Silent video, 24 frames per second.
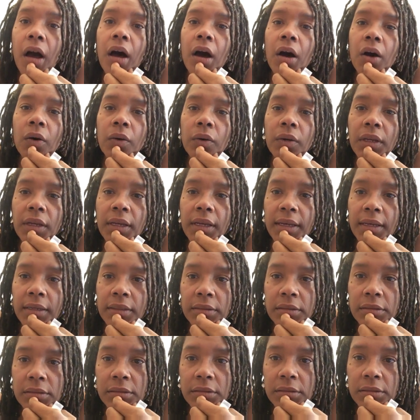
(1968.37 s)
Oh,
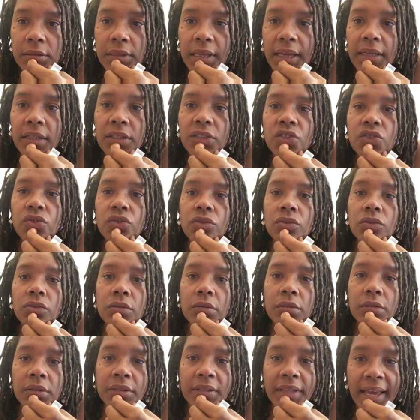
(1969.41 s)
yes, that
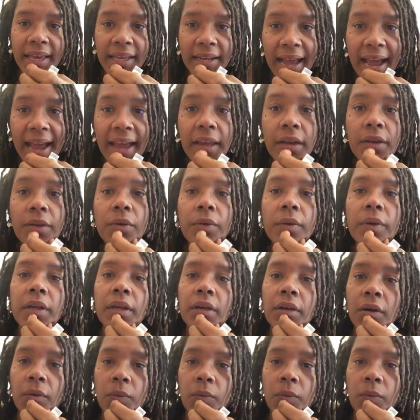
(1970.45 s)
I agree.